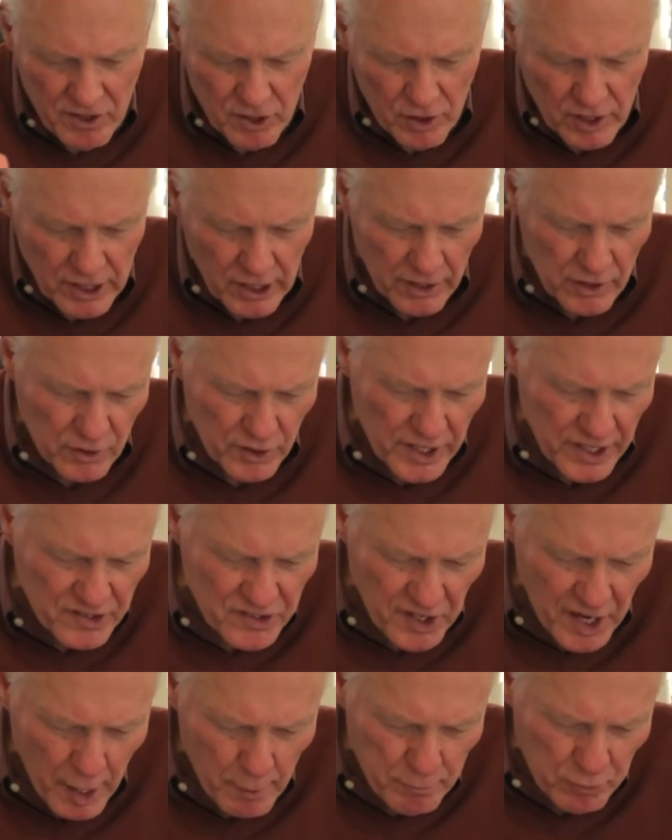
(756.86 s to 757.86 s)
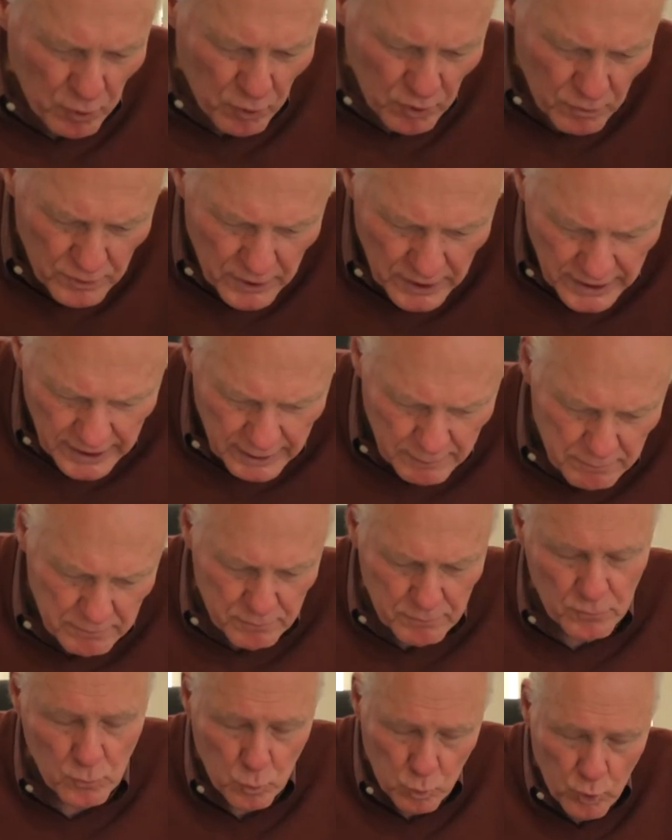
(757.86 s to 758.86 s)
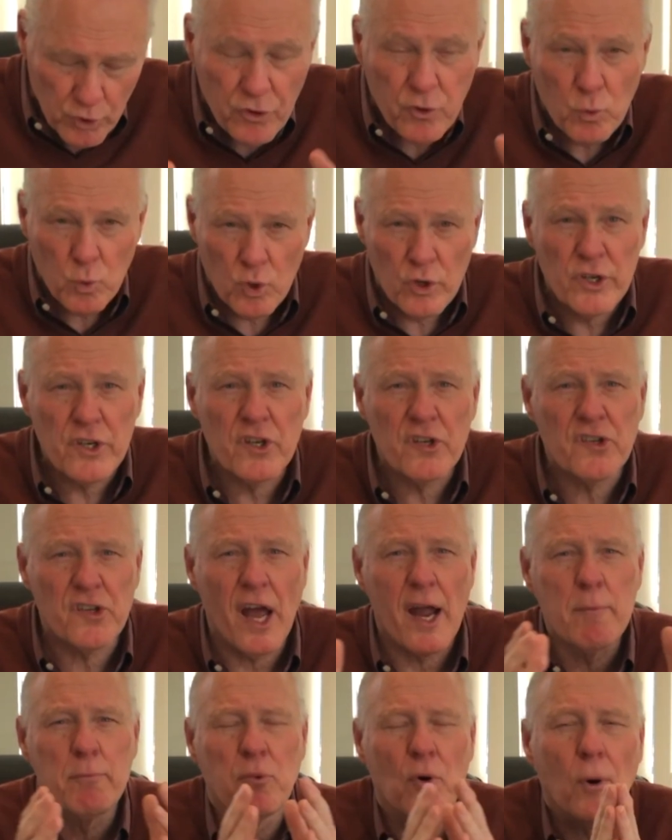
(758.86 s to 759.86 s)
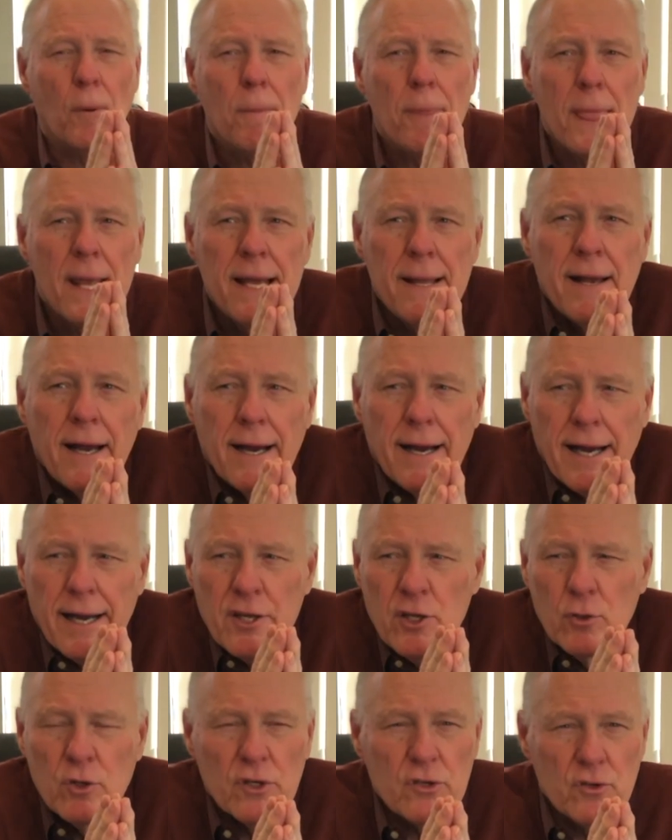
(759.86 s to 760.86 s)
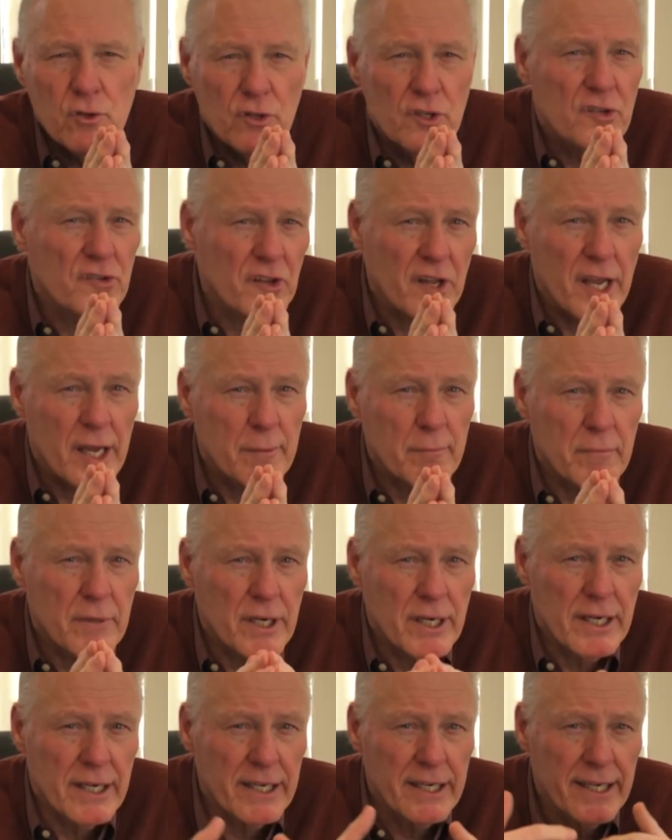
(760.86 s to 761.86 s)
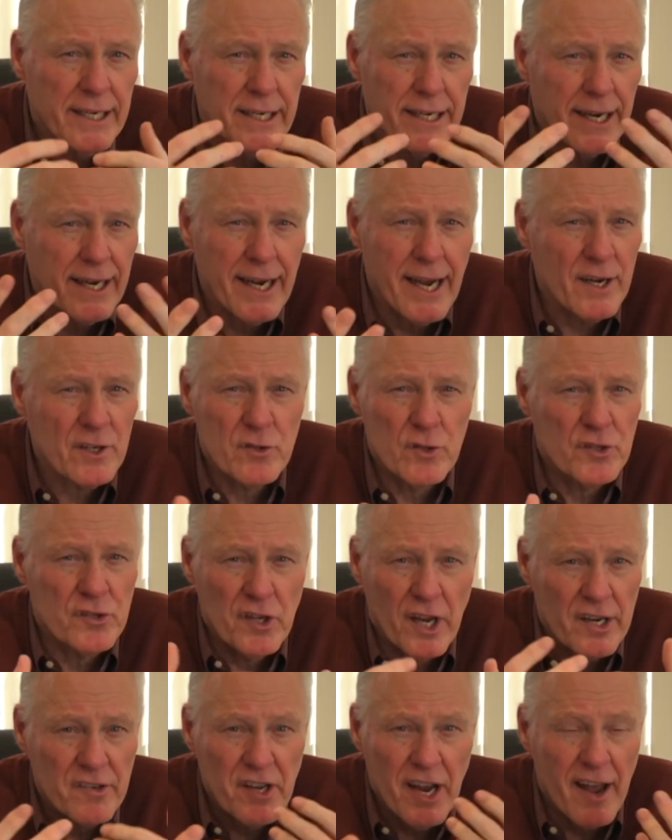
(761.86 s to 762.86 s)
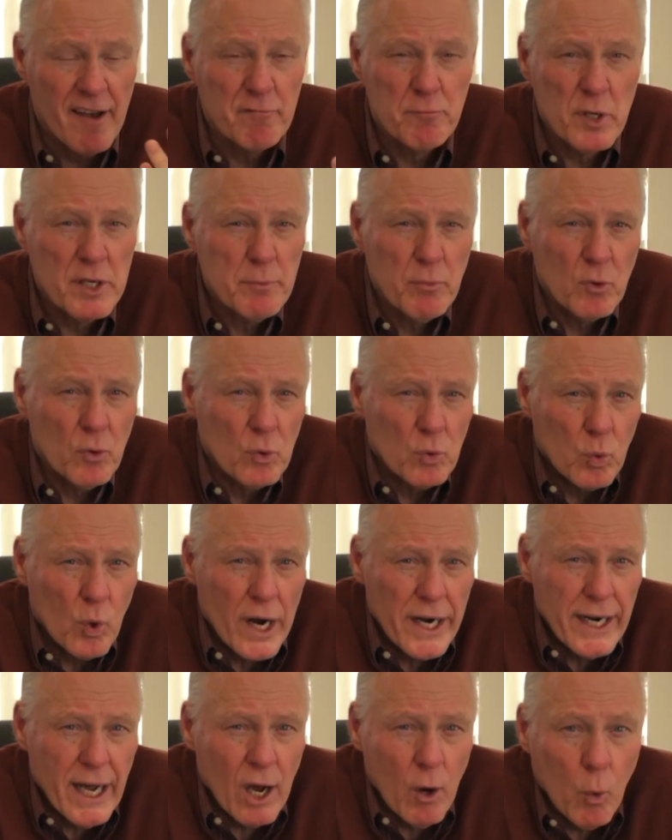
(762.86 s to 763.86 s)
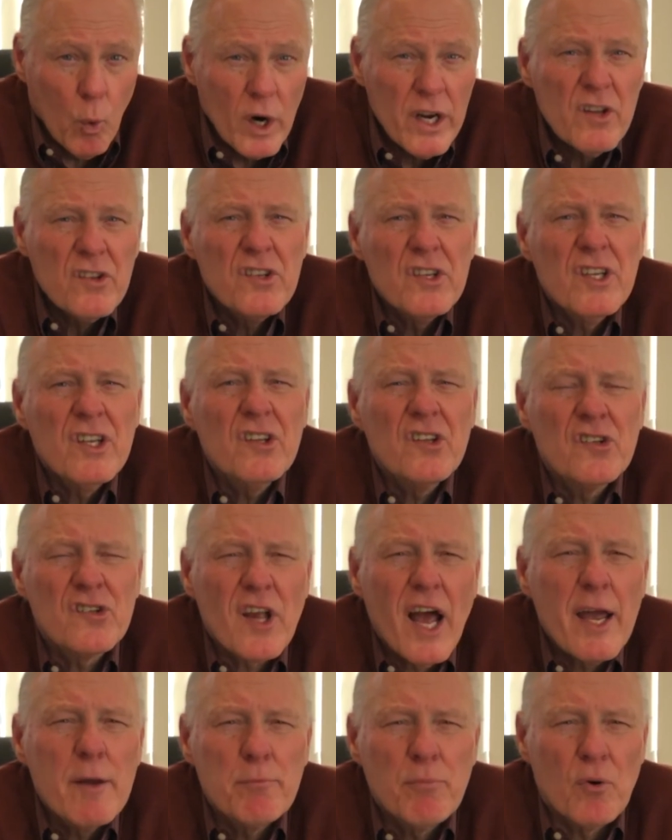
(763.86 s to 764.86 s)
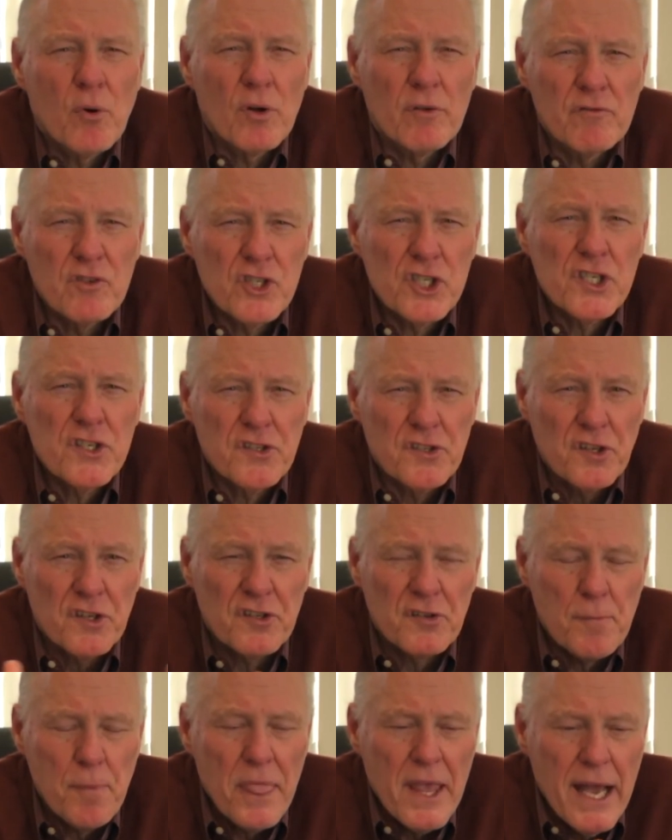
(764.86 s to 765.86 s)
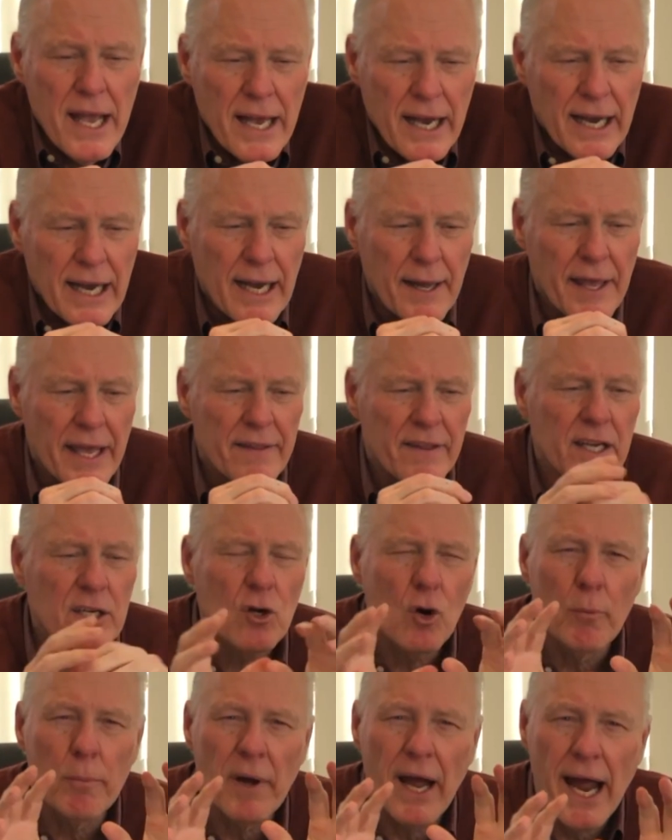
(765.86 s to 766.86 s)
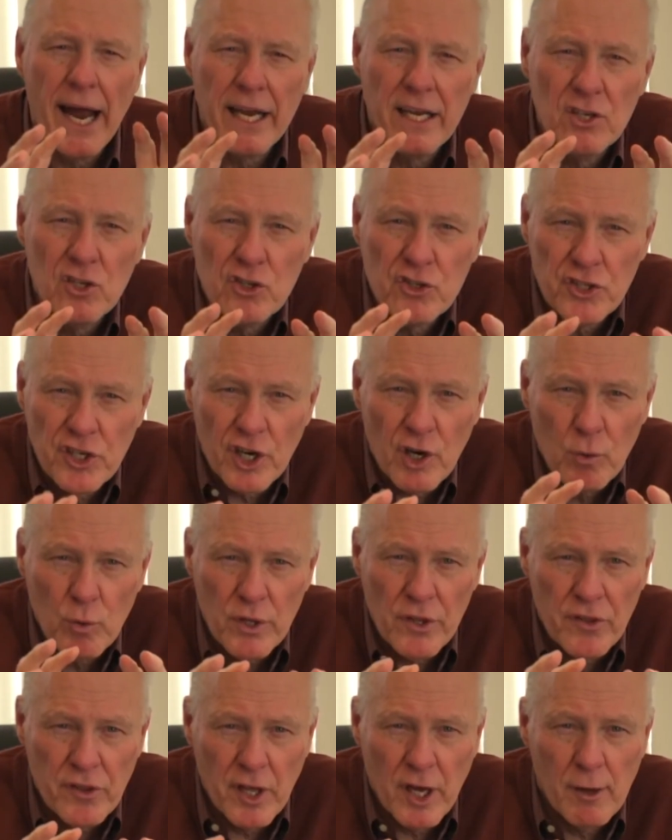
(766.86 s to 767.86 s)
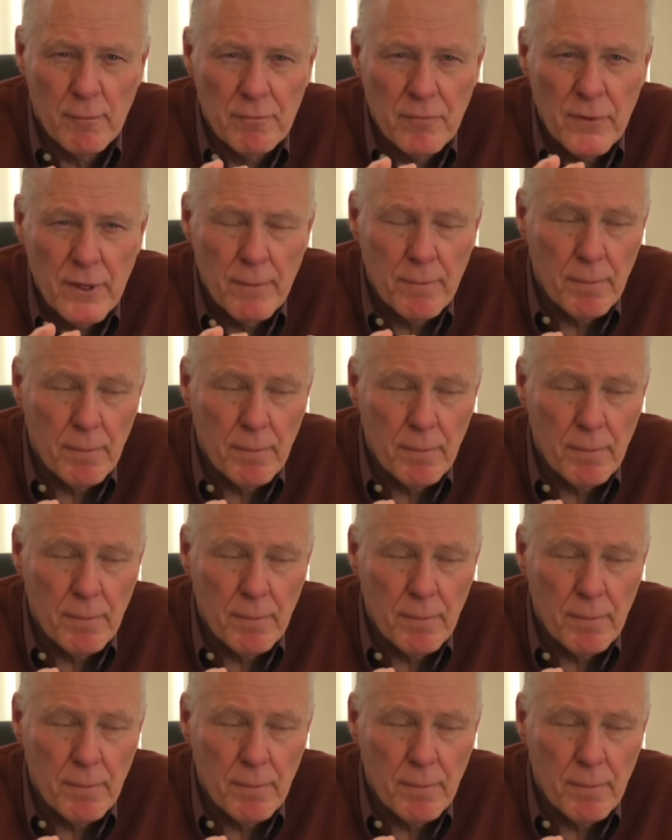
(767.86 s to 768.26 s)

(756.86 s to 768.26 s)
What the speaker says: you another example with the word disciple. You could do the same exercise. Have people write out, what is a disciple of Jesus? And then go back and share with them